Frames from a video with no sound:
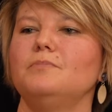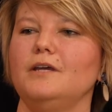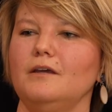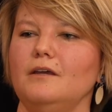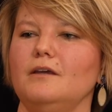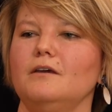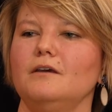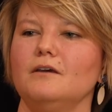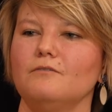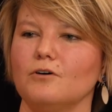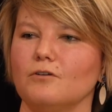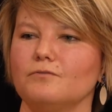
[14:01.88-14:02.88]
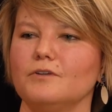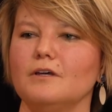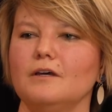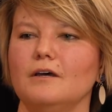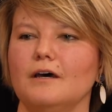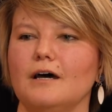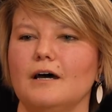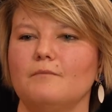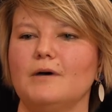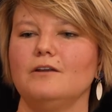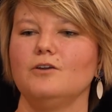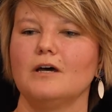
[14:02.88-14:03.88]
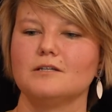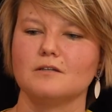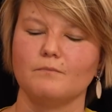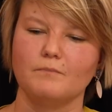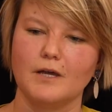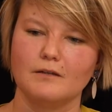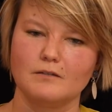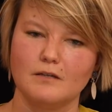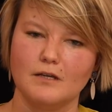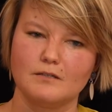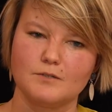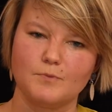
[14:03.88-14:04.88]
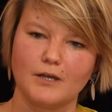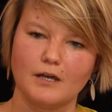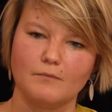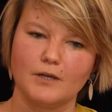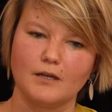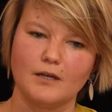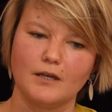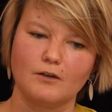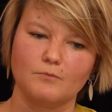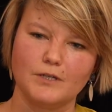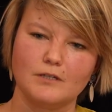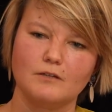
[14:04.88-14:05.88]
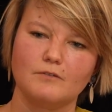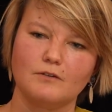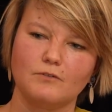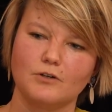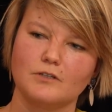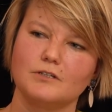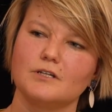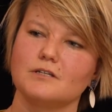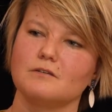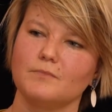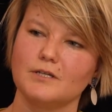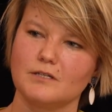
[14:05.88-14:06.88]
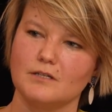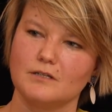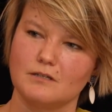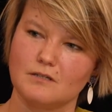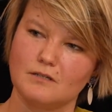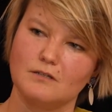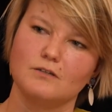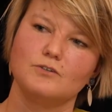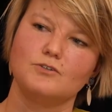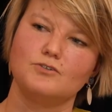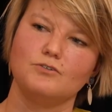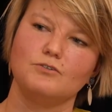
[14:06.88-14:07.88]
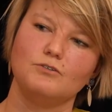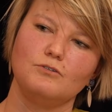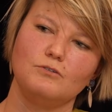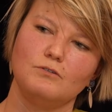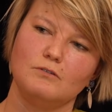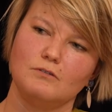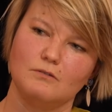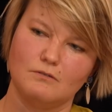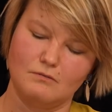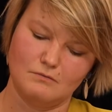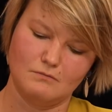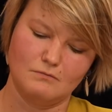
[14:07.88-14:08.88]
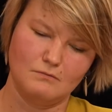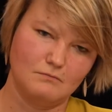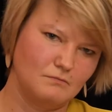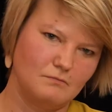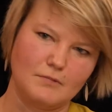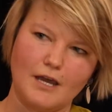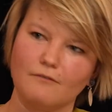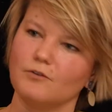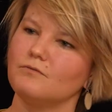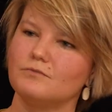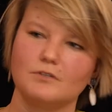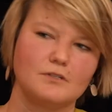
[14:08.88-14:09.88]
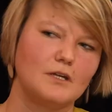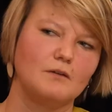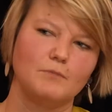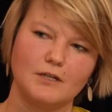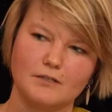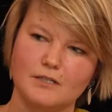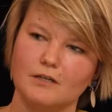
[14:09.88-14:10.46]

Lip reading: be involved, and it's becoming a competitive advantage as a business to have sustainability